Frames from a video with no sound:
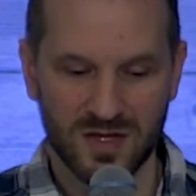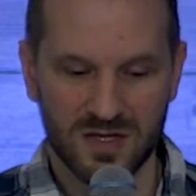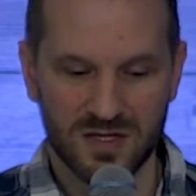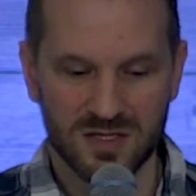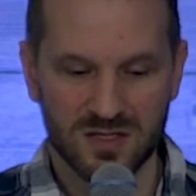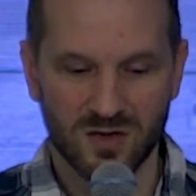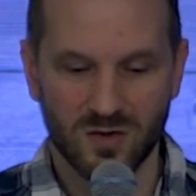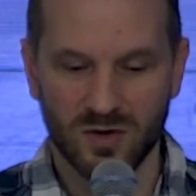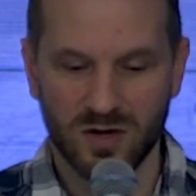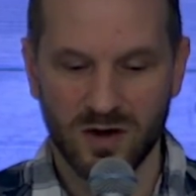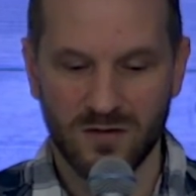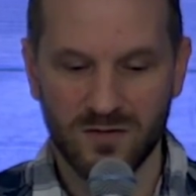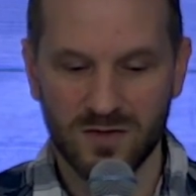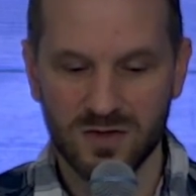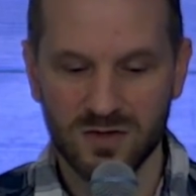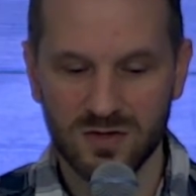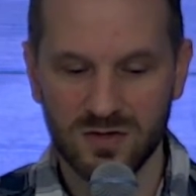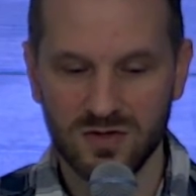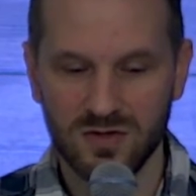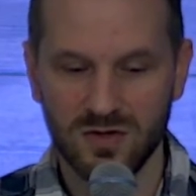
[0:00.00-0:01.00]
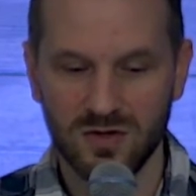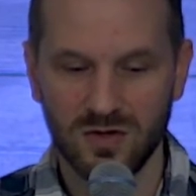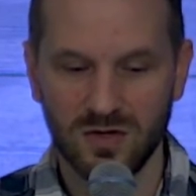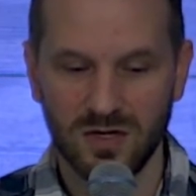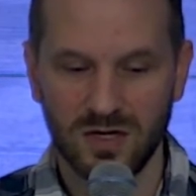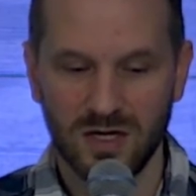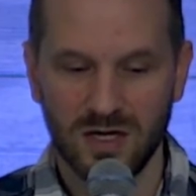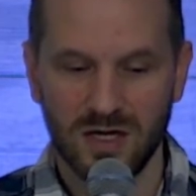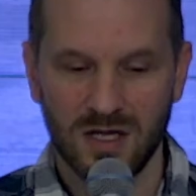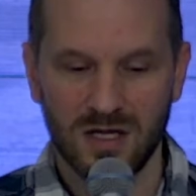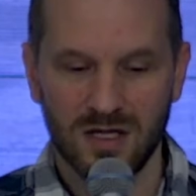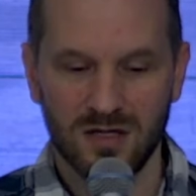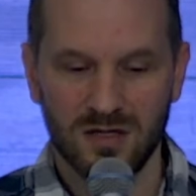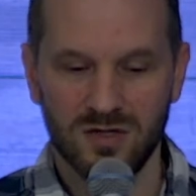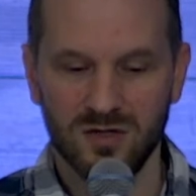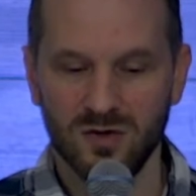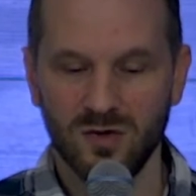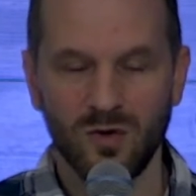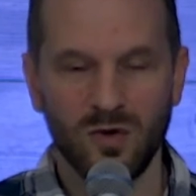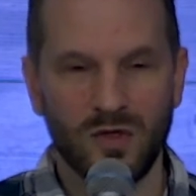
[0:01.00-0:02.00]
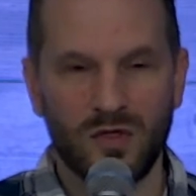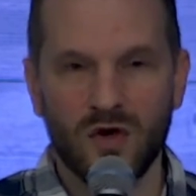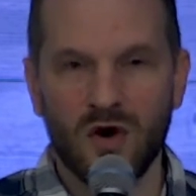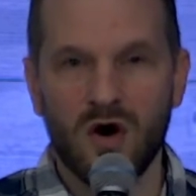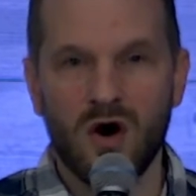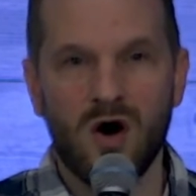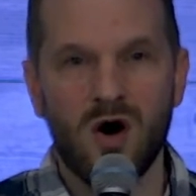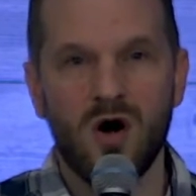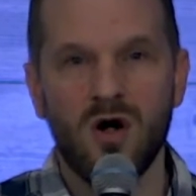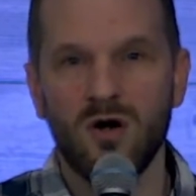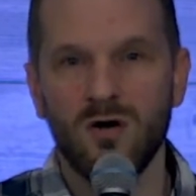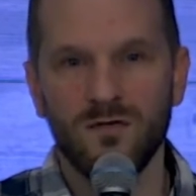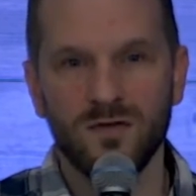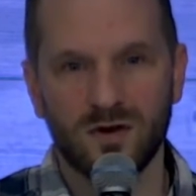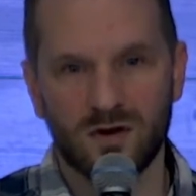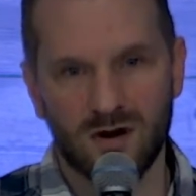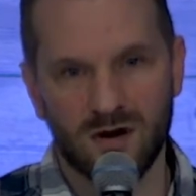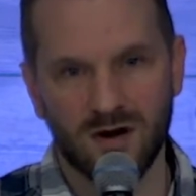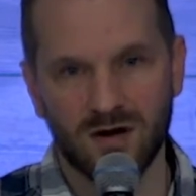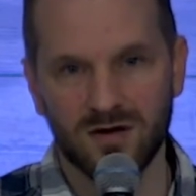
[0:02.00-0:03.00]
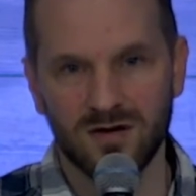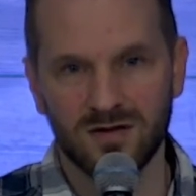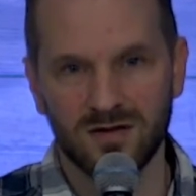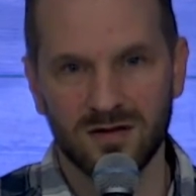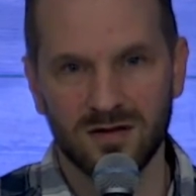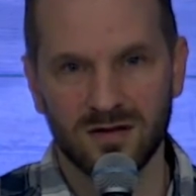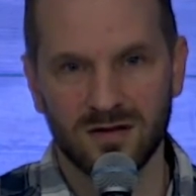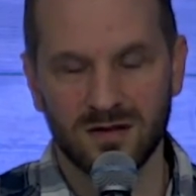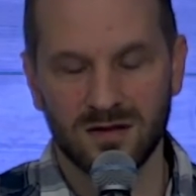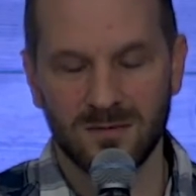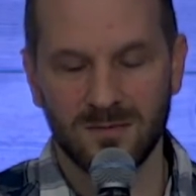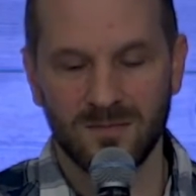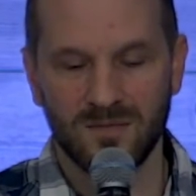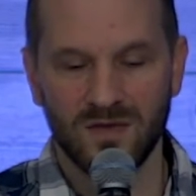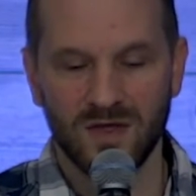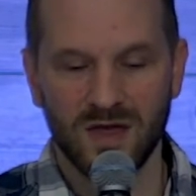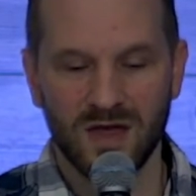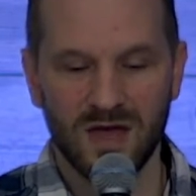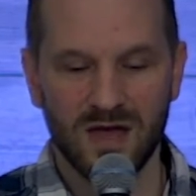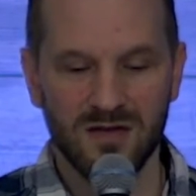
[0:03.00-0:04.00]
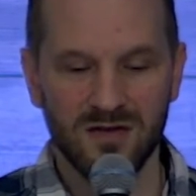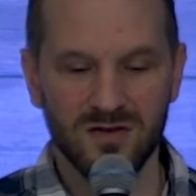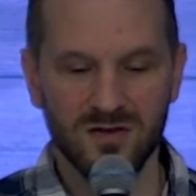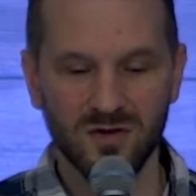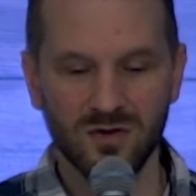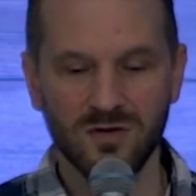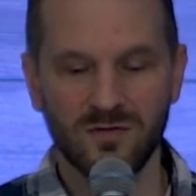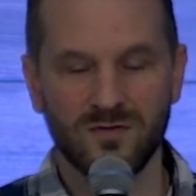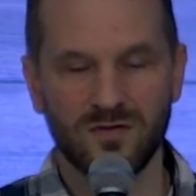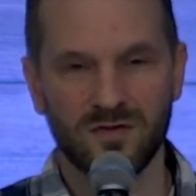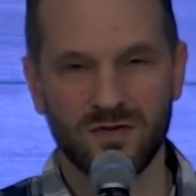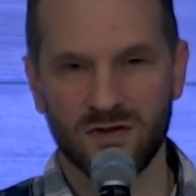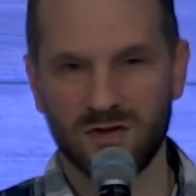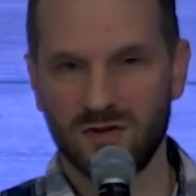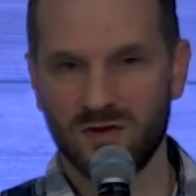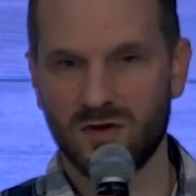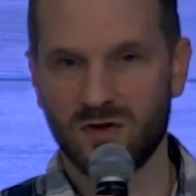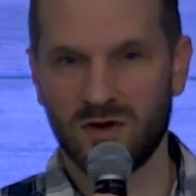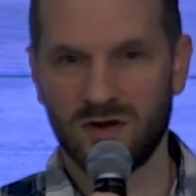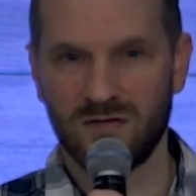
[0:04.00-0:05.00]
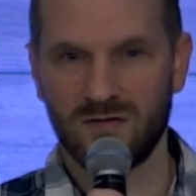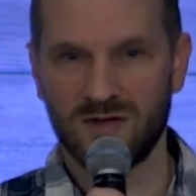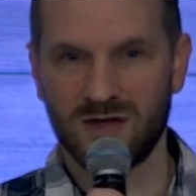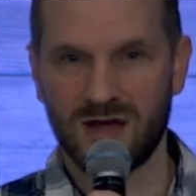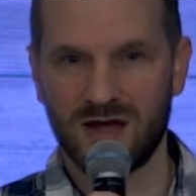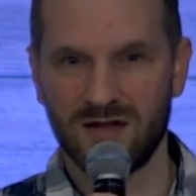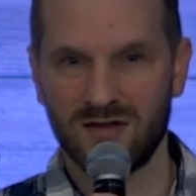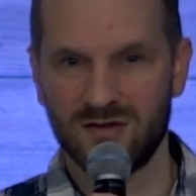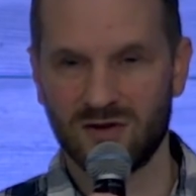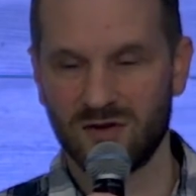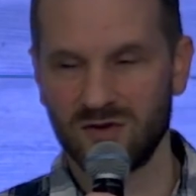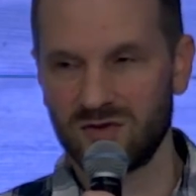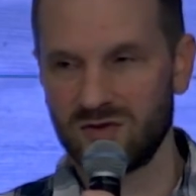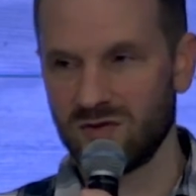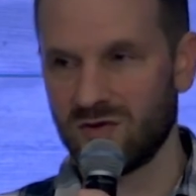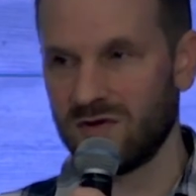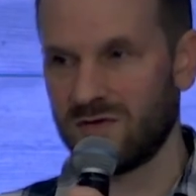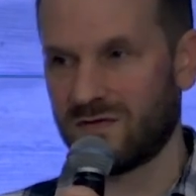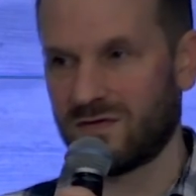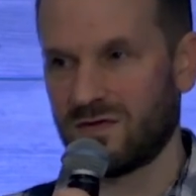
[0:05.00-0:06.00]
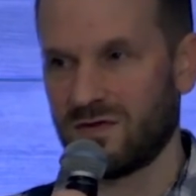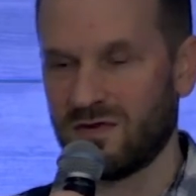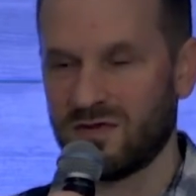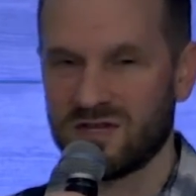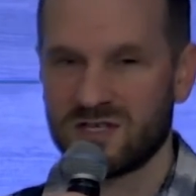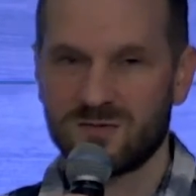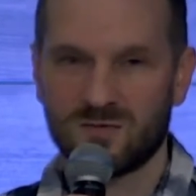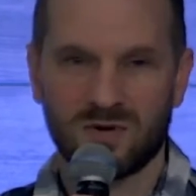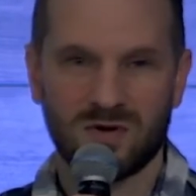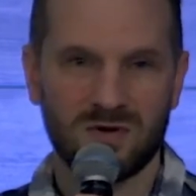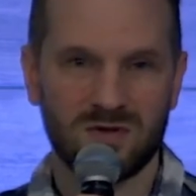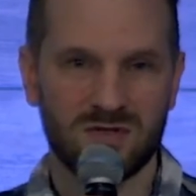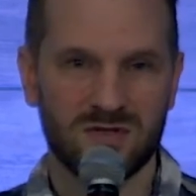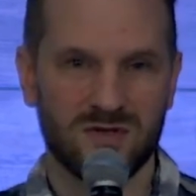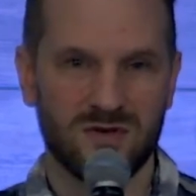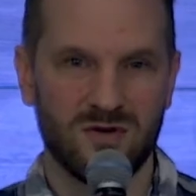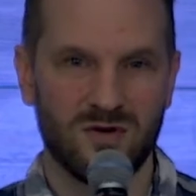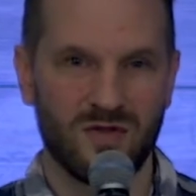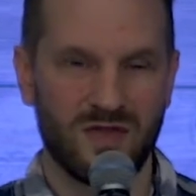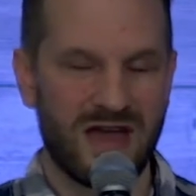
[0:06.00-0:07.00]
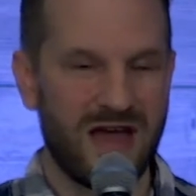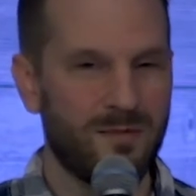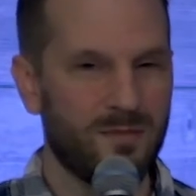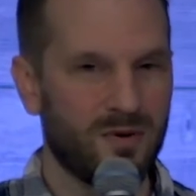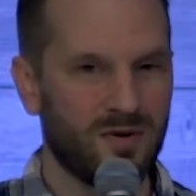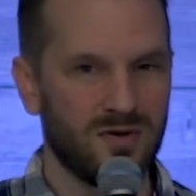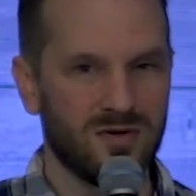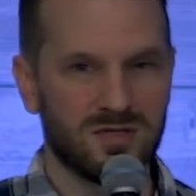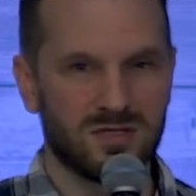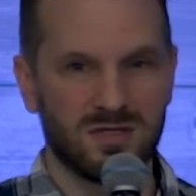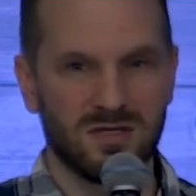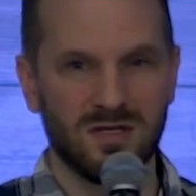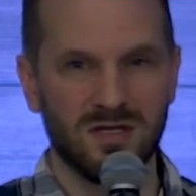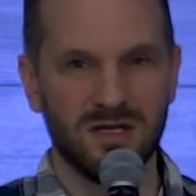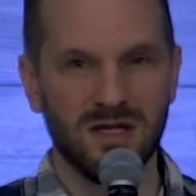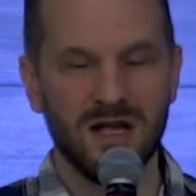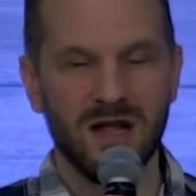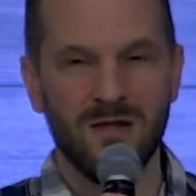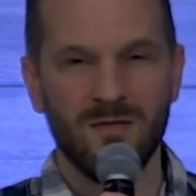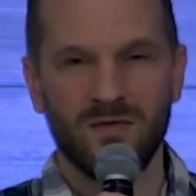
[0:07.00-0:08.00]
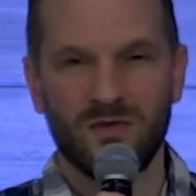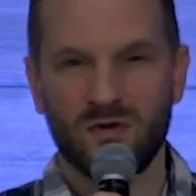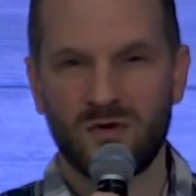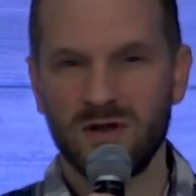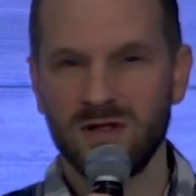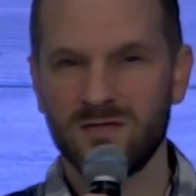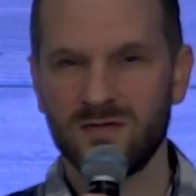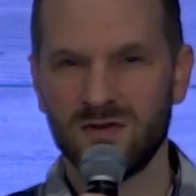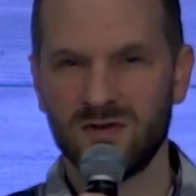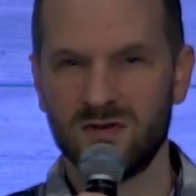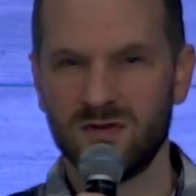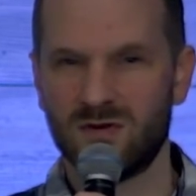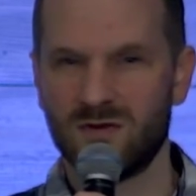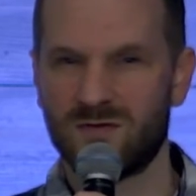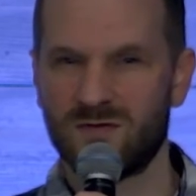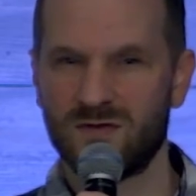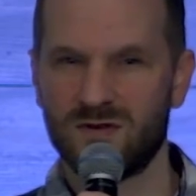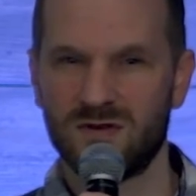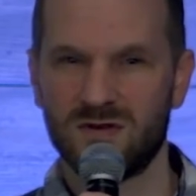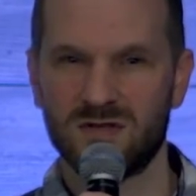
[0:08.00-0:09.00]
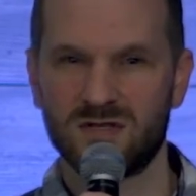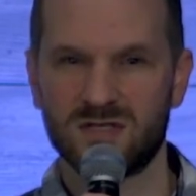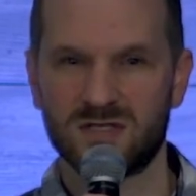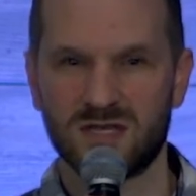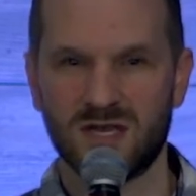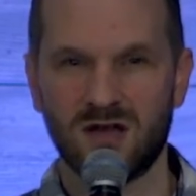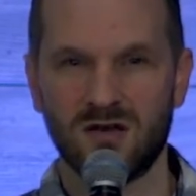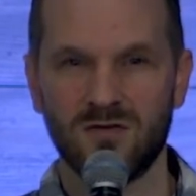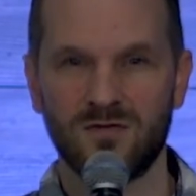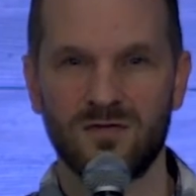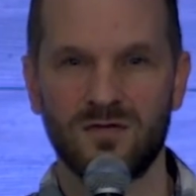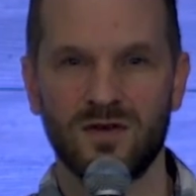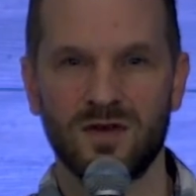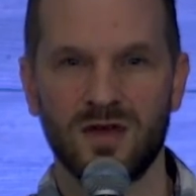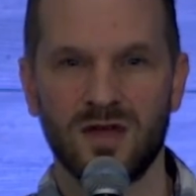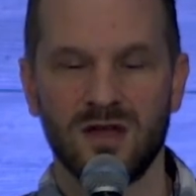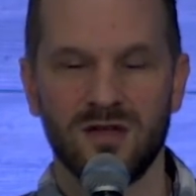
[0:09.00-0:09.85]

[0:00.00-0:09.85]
So, whatever you do, do it with all of your heart and do it for the glory of God. Don't do it for this person or that person, and don't even do it for yourself.